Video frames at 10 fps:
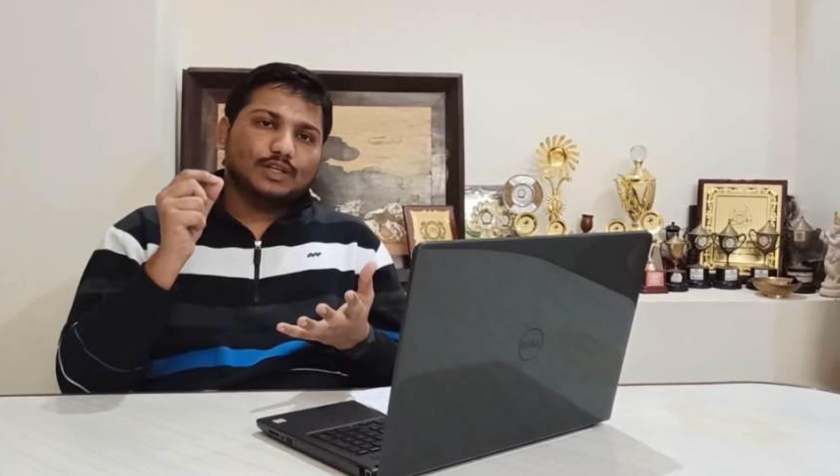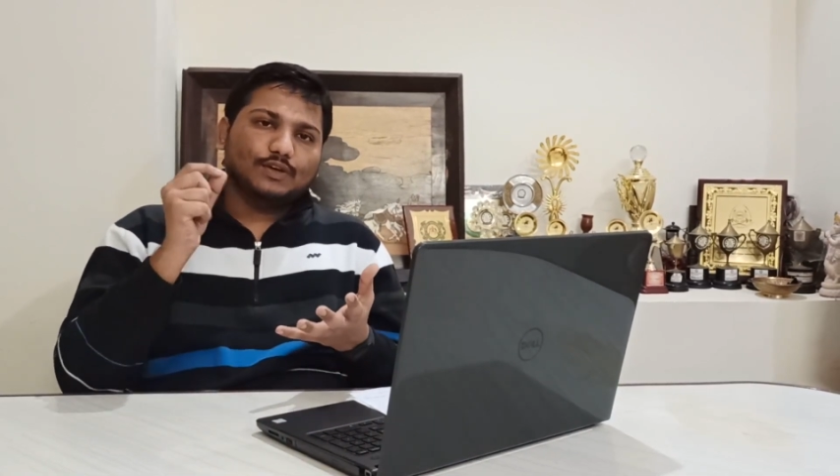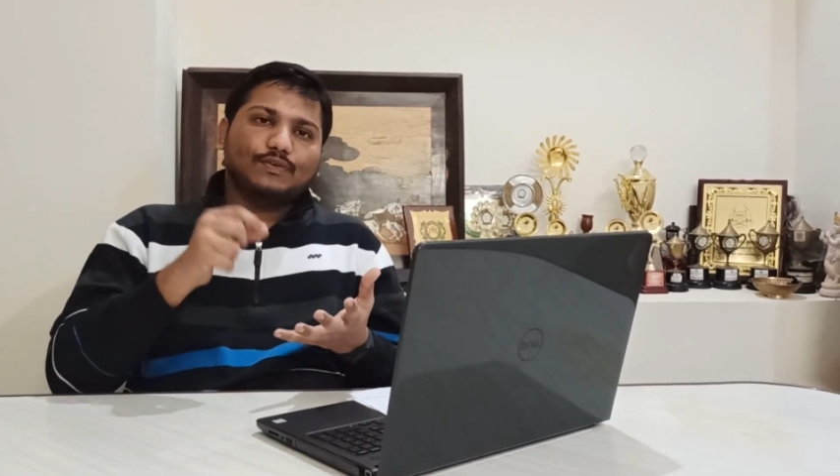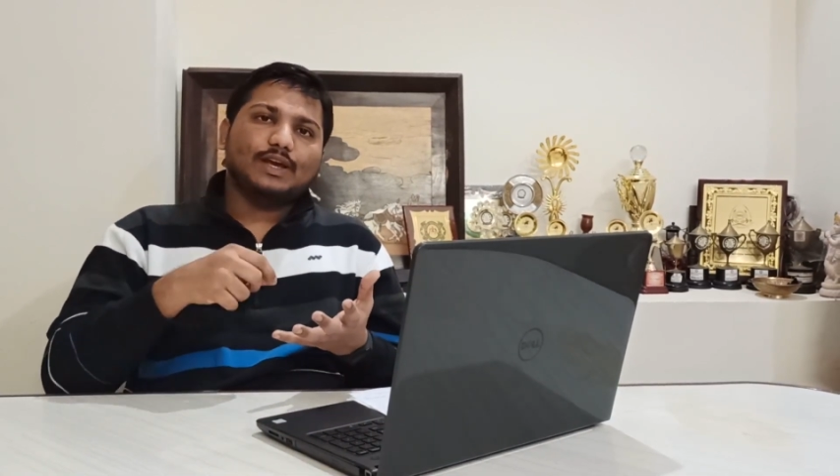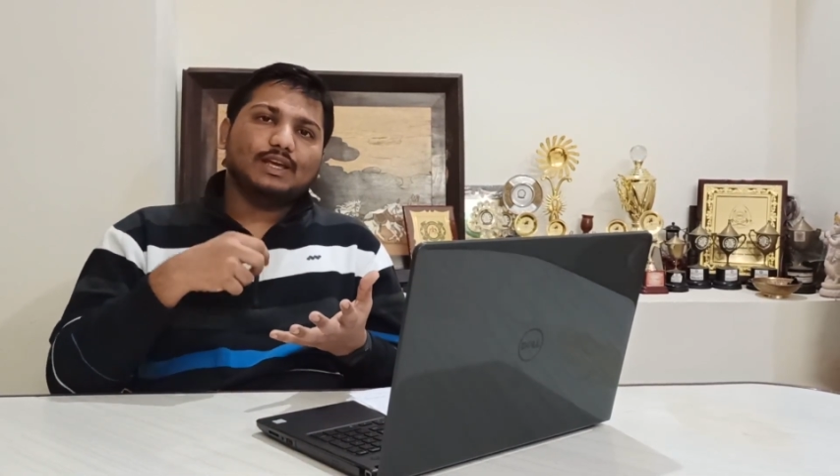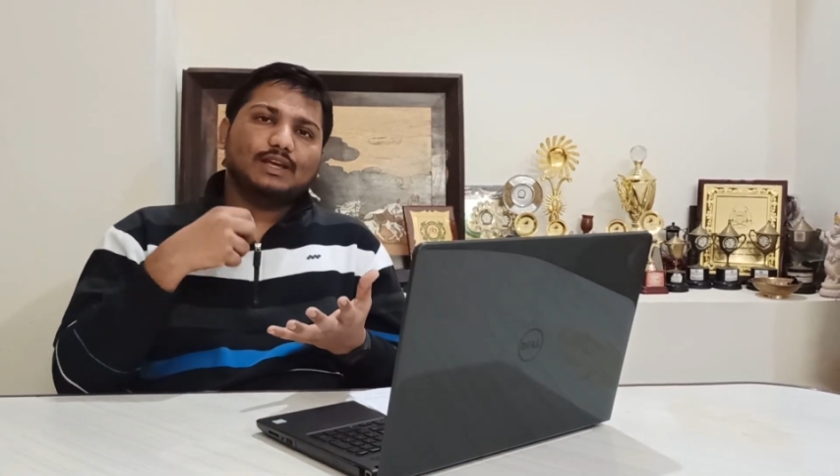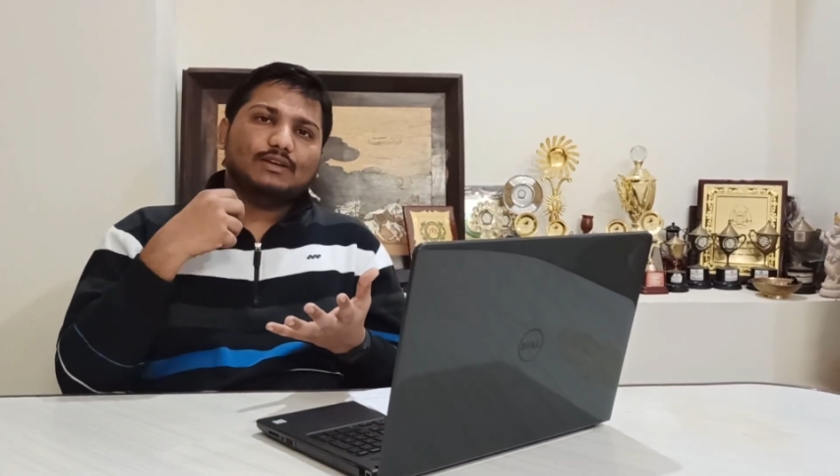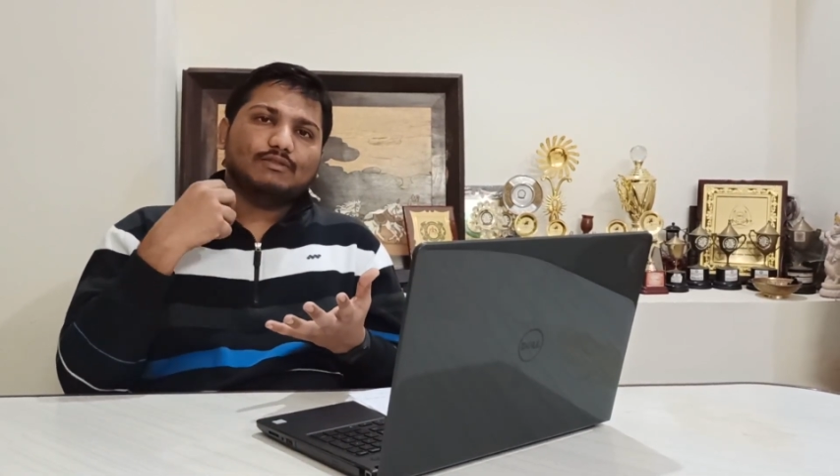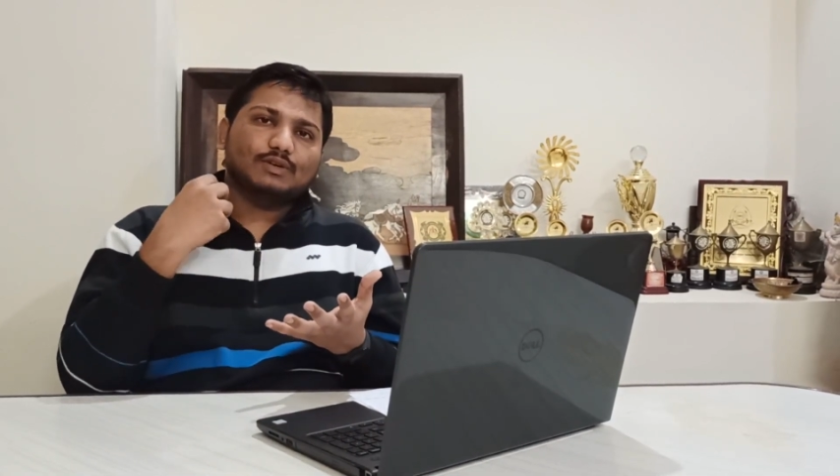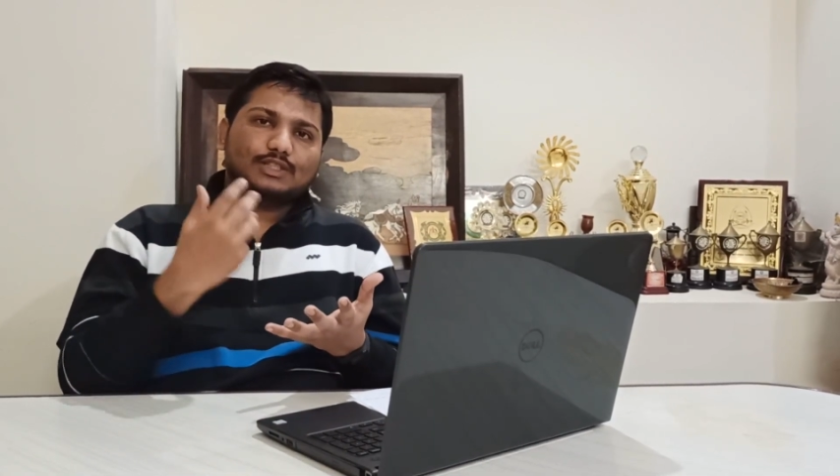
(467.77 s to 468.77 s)
if
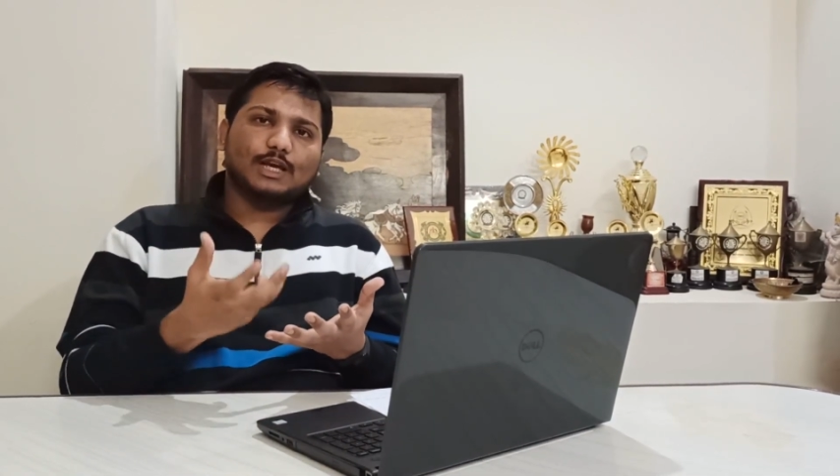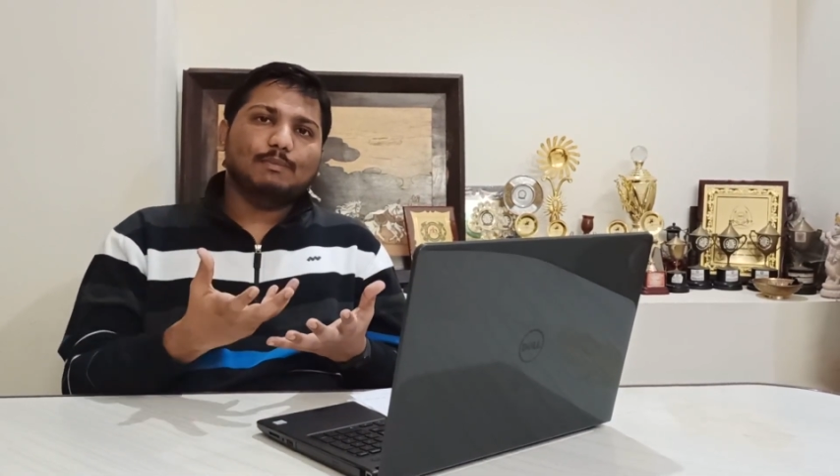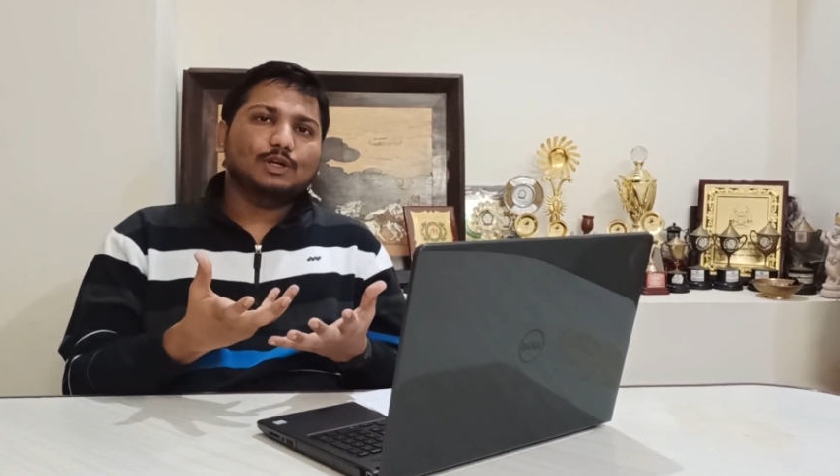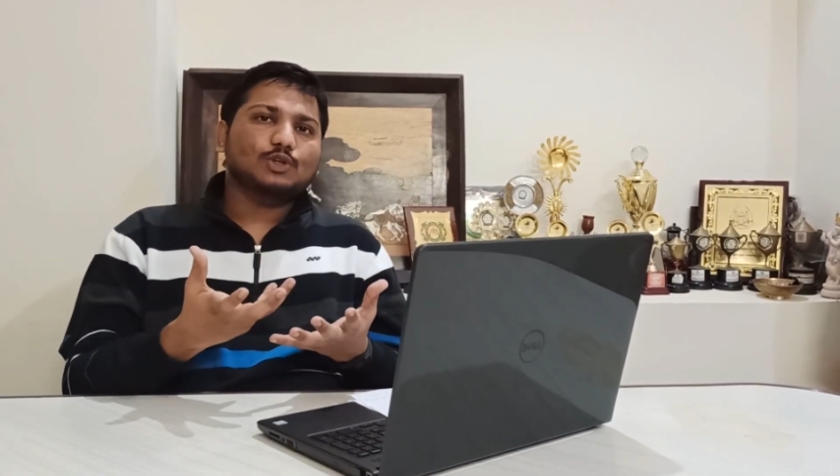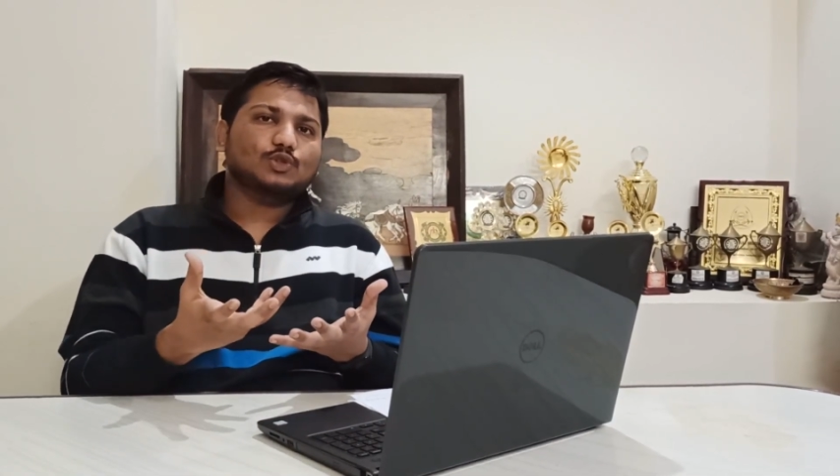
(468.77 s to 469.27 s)
I was able to